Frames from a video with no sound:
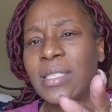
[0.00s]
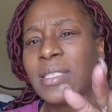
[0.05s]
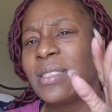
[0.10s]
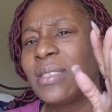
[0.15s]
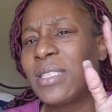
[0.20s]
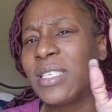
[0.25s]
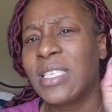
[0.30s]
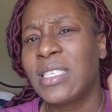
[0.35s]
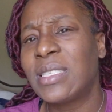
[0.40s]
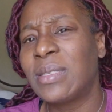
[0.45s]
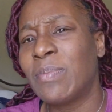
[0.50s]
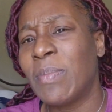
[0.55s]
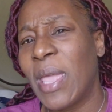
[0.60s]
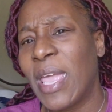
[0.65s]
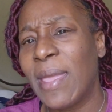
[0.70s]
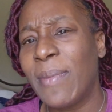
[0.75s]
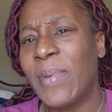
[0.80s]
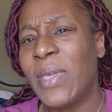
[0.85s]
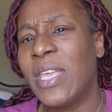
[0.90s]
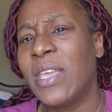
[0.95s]
It's just
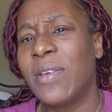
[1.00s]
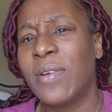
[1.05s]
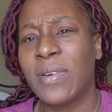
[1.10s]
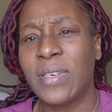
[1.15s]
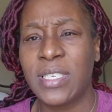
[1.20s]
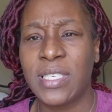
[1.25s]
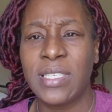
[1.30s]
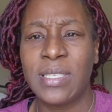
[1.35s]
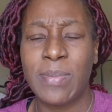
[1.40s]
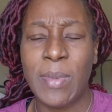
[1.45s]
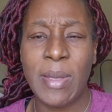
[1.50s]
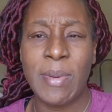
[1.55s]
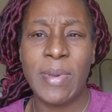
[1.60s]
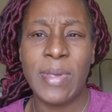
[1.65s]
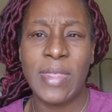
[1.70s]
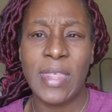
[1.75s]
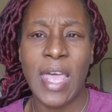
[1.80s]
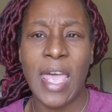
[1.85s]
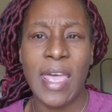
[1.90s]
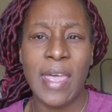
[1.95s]
maybe or just maybe
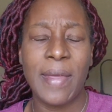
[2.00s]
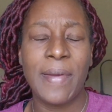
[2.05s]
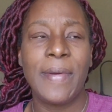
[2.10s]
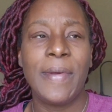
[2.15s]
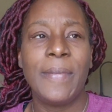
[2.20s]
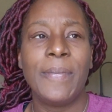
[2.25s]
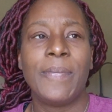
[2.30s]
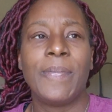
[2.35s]
that.